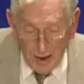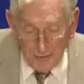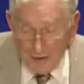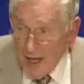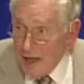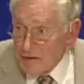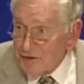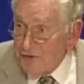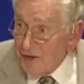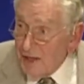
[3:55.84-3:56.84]
then
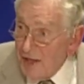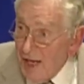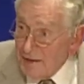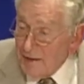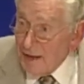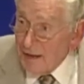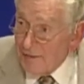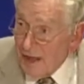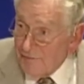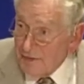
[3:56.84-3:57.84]
ask for the lightning
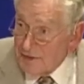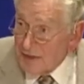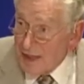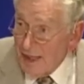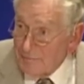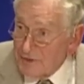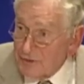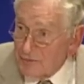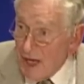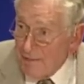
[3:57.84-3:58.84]
of heaven to come
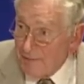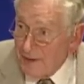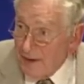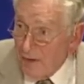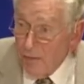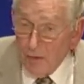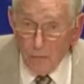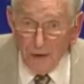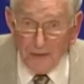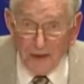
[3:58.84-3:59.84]
to ripen it all
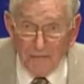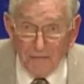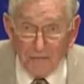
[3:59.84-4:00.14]
within